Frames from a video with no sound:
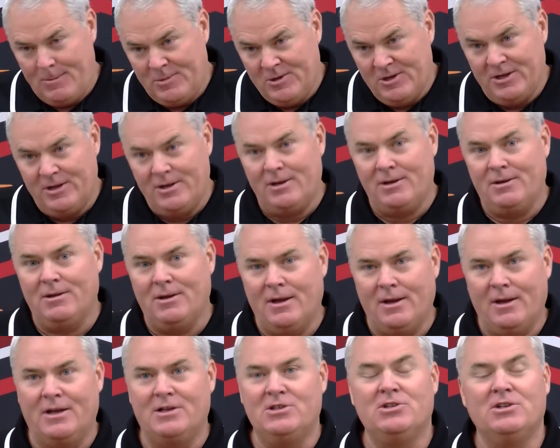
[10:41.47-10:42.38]
and
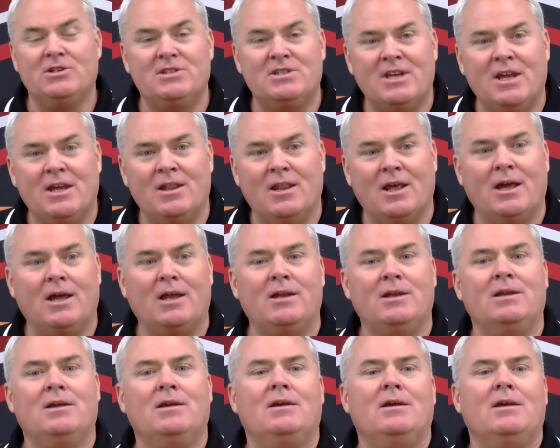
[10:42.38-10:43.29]
I should say
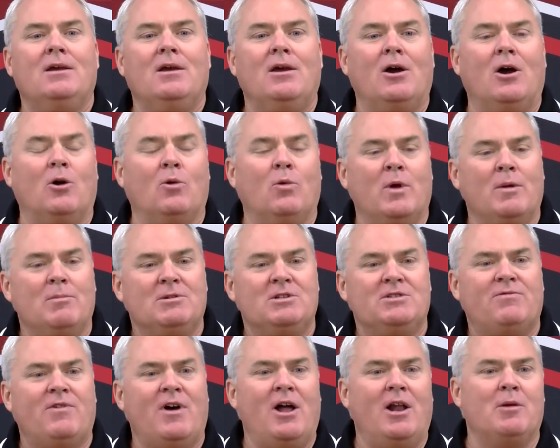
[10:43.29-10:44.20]
that, our
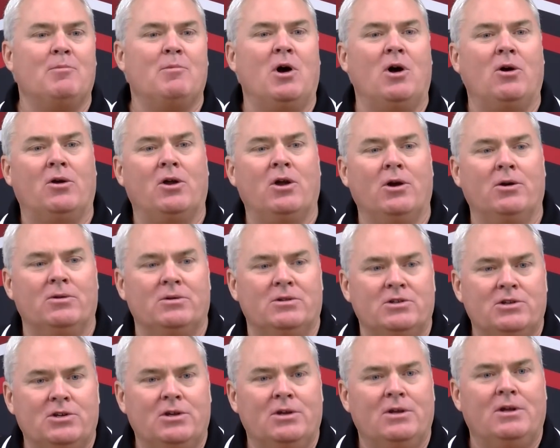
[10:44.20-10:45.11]
women's volleyball
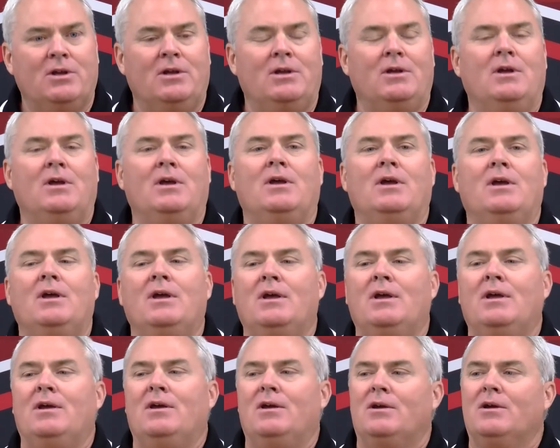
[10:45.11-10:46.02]
coach,
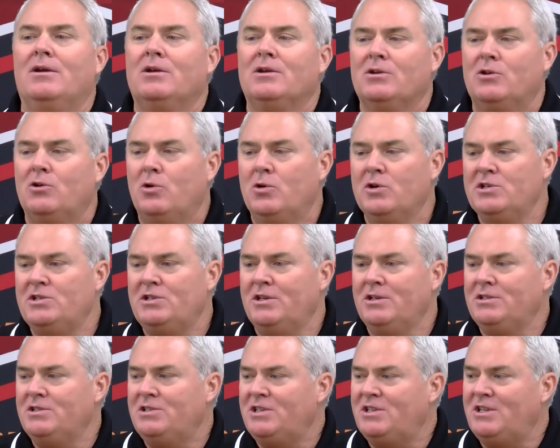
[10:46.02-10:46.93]

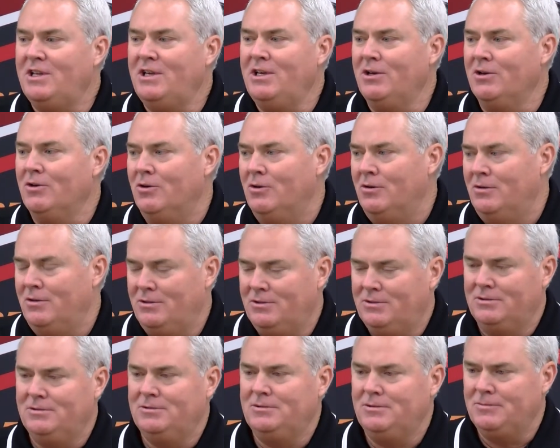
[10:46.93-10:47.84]
Kristen Steele.
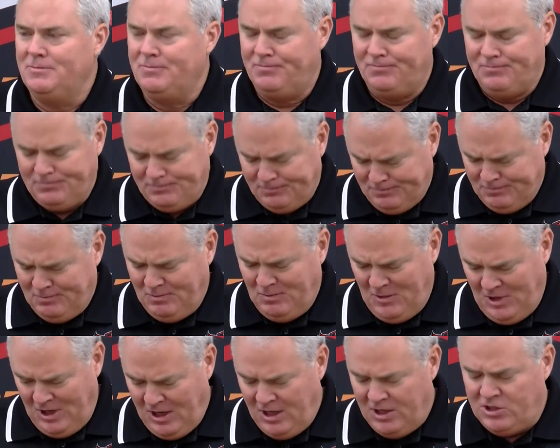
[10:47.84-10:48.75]

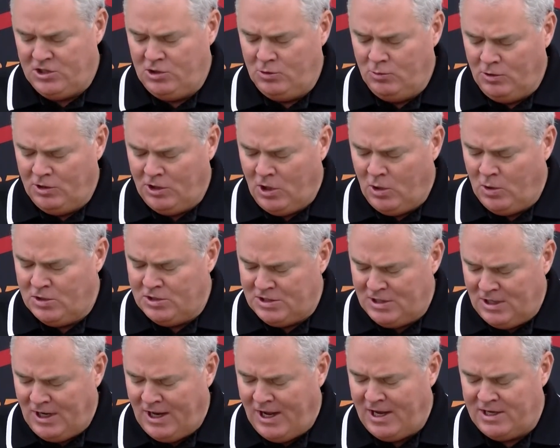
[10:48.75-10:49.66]
Yes, you will notice
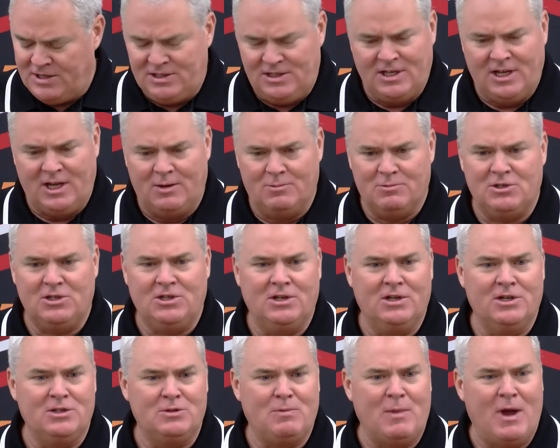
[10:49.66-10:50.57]
the last name. She
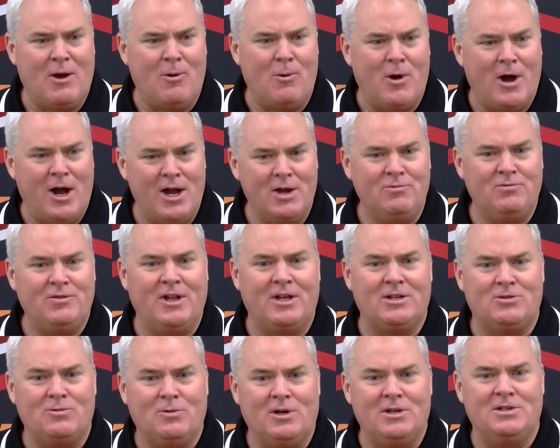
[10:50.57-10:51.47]
is my wife,
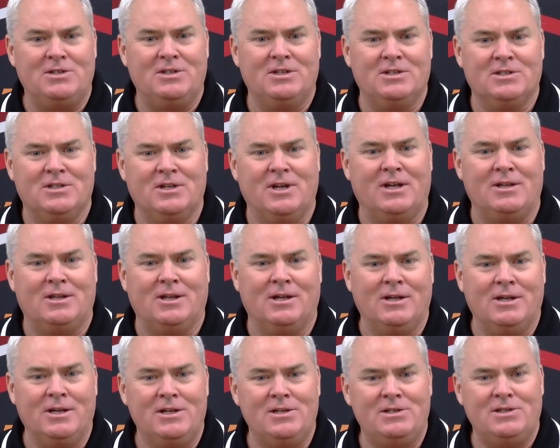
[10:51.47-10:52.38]
that's why she is not the
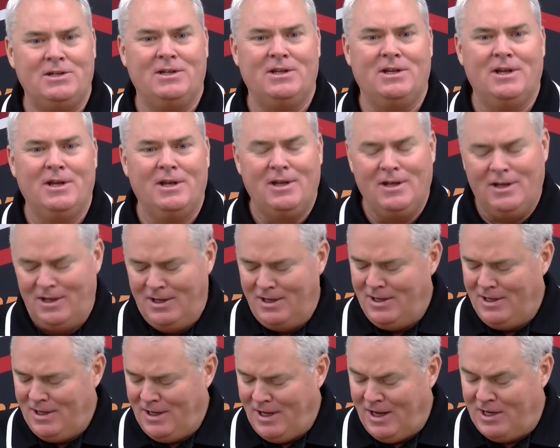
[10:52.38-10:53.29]
least,
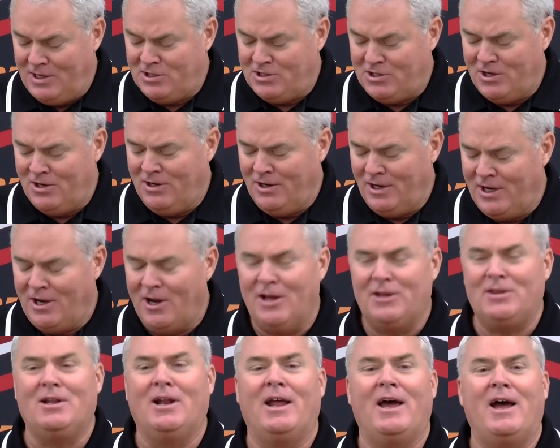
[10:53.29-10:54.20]
and certainly
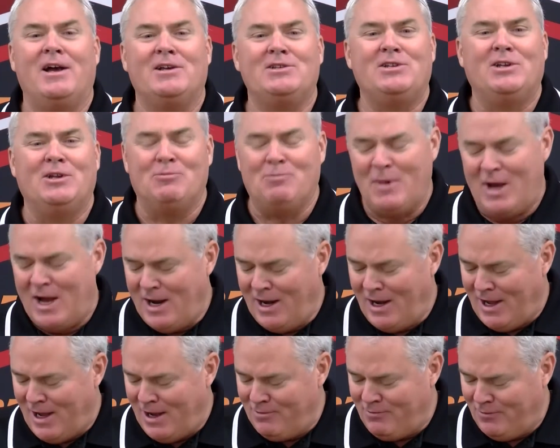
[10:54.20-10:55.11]
not the last in my
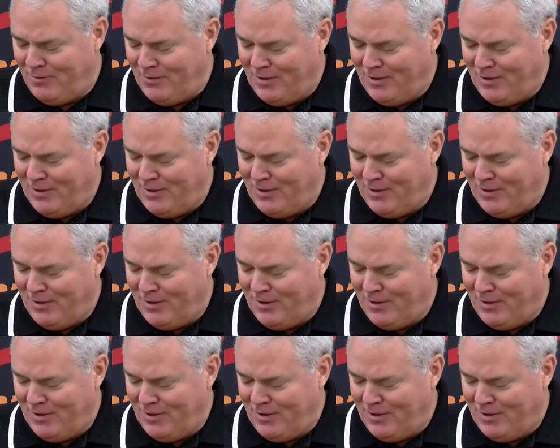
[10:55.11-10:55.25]
life.